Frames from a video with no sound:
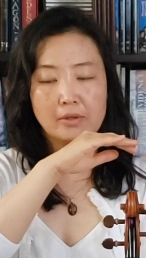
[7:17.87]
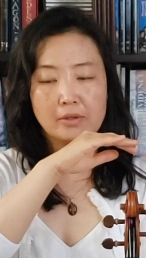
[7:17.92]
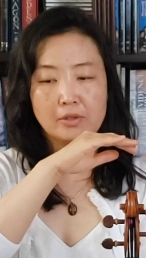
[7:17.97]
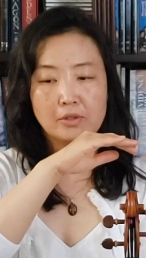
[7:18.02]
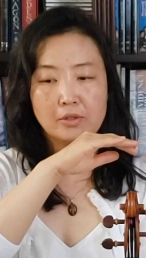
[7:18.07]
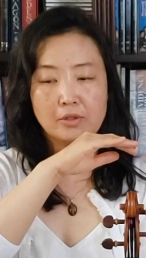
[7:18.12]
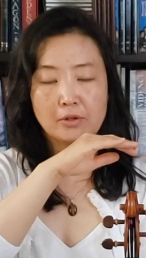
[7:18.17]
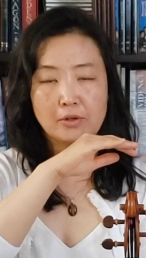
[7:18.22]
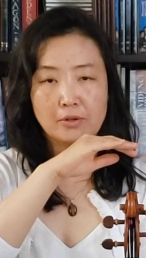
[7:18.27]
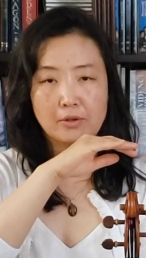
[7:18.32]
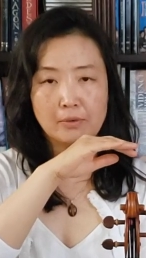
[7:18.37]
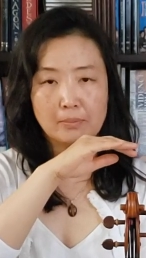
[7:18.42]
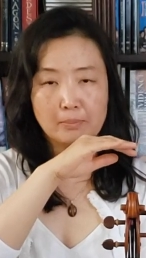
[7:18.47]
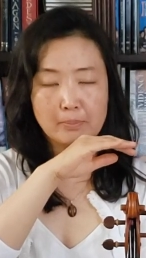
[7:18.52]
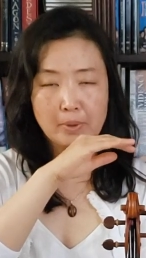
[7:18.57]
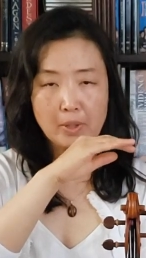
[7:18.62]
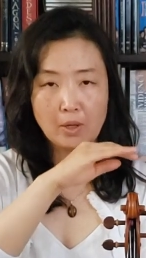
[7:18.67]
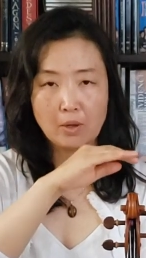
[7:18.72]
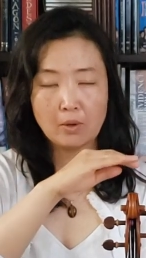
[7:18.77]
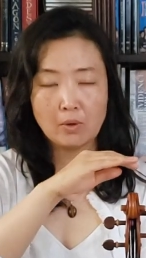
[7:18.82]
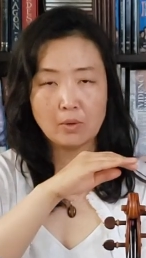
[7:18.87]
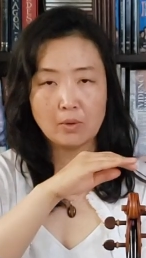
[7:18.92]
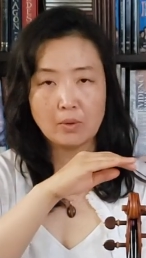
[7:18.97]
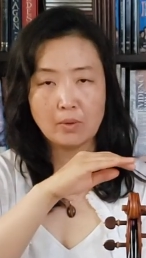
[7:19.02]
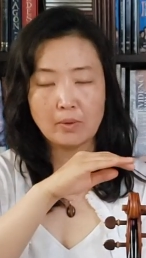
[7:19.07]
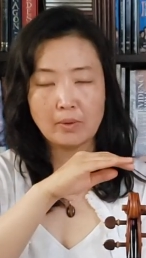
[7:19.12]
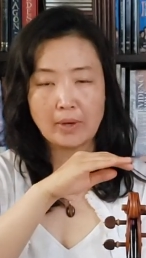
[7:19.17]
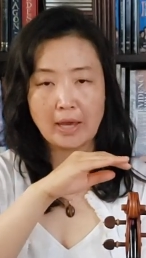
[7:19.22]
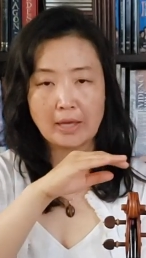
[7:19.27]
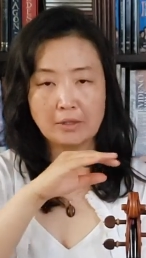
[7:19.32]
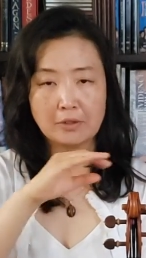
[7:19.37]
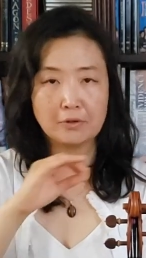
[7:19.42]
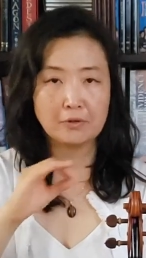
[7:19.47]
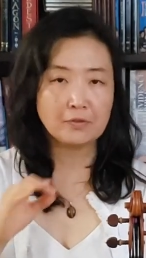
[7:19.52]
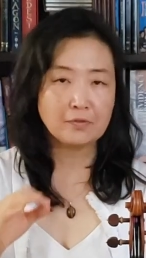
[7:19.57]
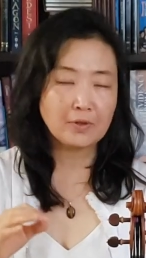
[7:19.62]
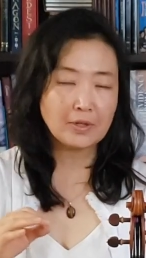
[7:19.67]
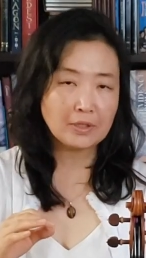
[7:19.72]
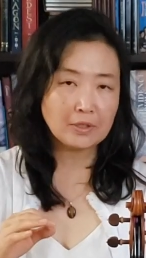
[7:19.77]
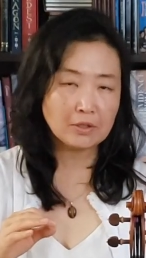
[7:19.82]
your bow and your
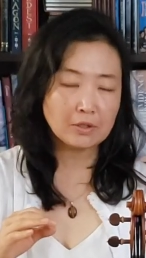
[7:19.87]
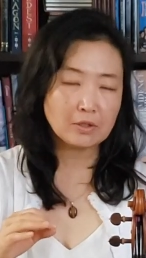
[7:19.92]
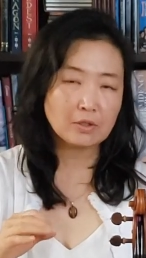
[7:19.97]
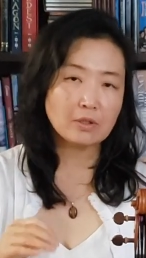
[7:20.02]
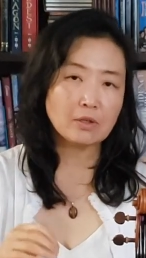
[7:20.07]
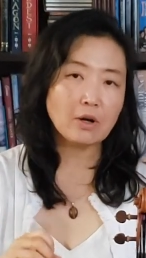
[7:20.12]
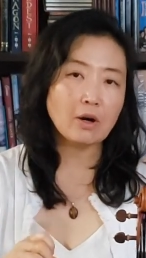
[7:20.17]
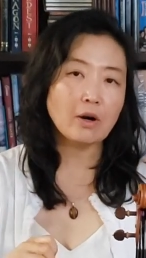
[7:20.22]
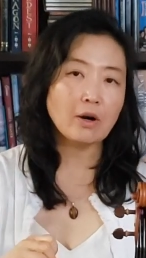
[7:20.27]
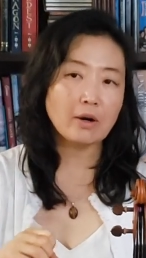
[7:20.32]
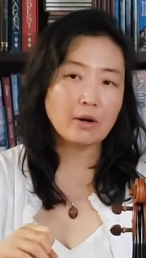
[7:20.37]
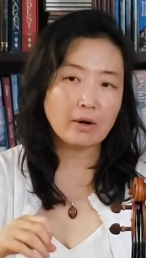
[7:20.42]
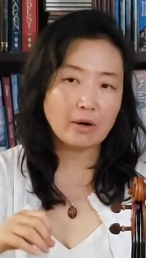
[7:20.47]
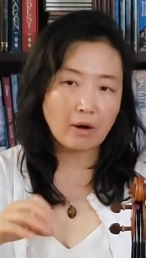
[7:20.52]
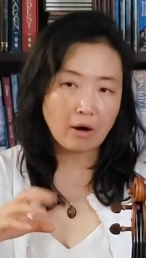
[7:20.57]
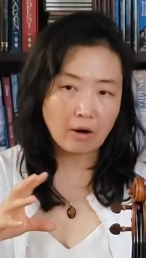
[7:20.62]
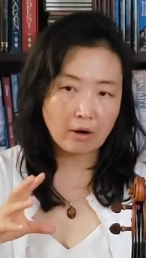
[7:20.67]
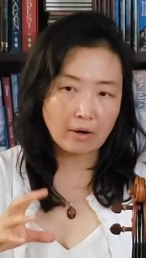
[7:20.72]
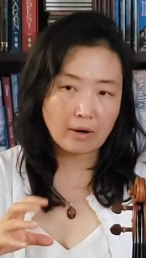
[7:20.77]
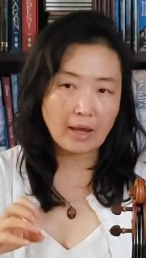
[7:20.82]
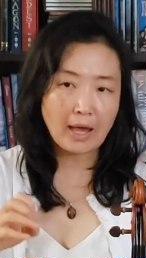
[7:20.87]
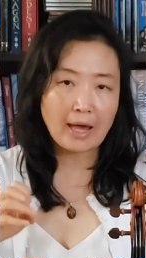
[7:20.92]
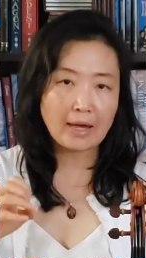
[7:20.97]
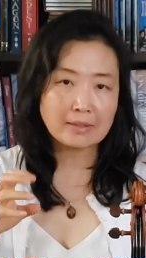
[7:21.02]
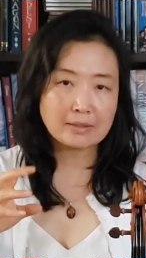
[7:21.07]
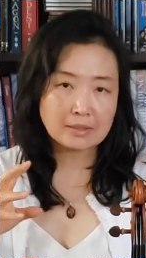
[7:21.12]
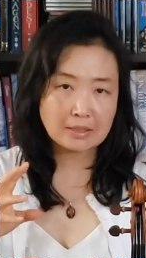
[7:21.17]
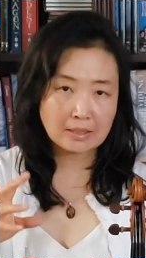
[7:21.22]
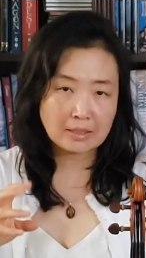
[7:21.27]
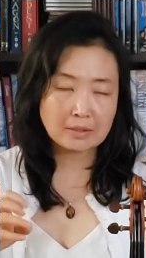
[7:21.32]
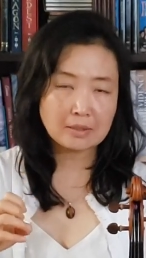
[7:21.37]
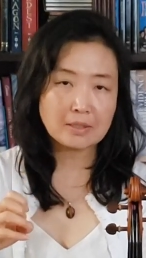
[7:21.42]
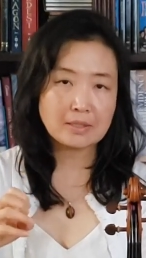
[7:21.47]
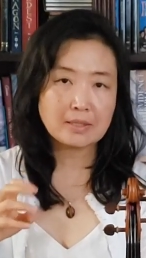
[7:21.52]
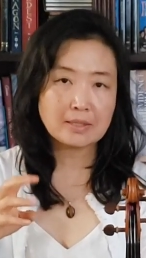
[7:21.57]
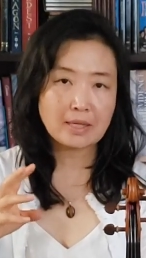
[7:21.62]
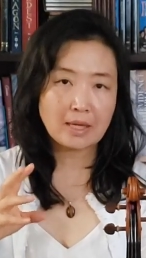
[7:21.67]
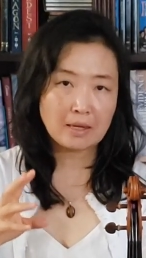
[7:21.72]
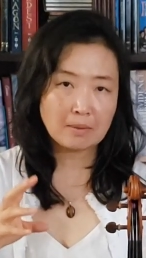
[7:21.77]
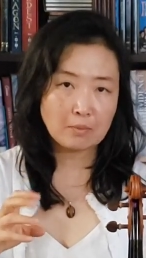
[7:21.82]
finger are acting in the
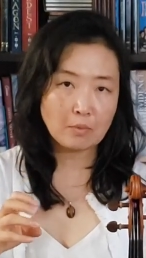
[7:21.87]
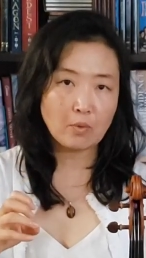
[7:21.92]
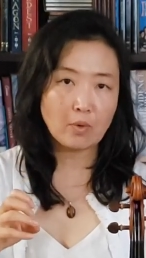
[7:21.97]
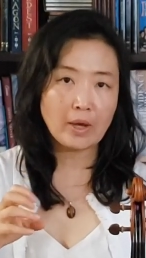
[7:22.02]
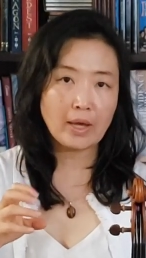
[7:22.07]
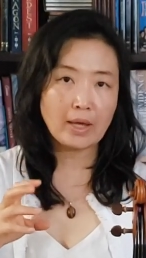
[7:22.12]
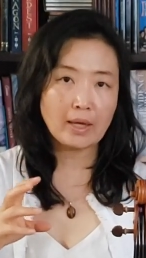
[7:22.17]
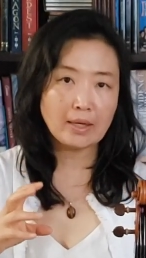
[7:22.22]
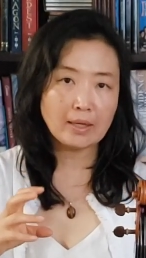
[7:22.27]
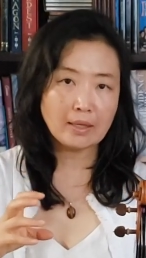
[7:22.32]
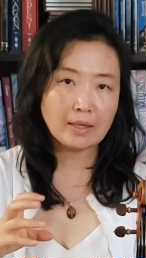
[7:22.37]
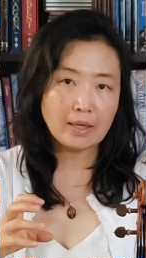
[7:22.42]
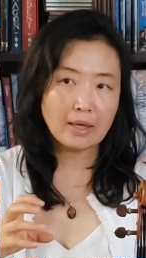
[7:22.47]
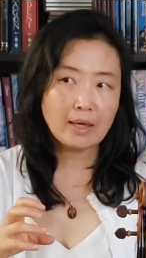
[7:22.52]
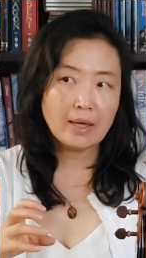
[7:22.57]
same way.